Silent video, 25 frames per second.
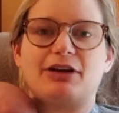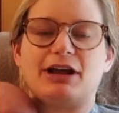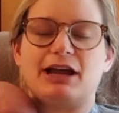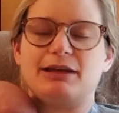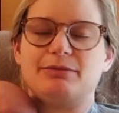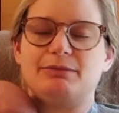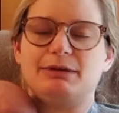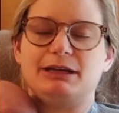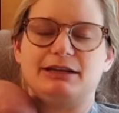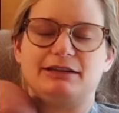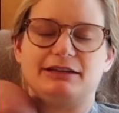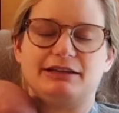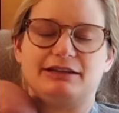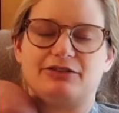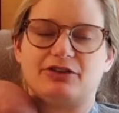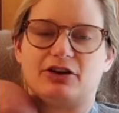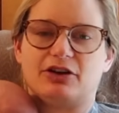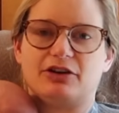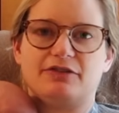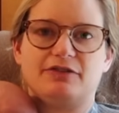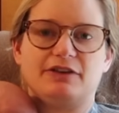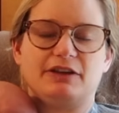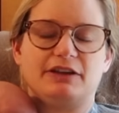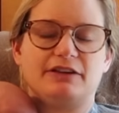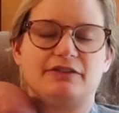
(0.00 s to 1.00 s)
I immediately
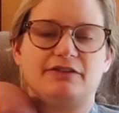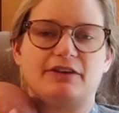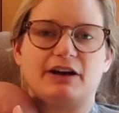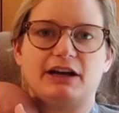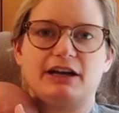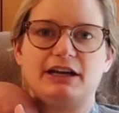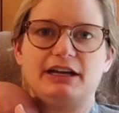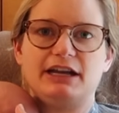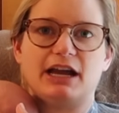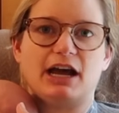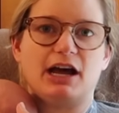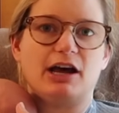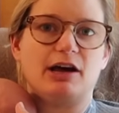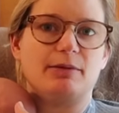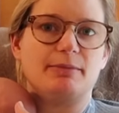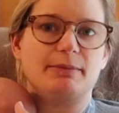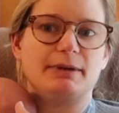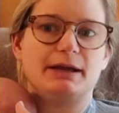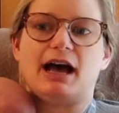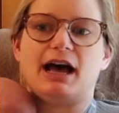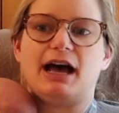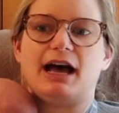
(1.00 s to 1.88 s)
started feeling very numb.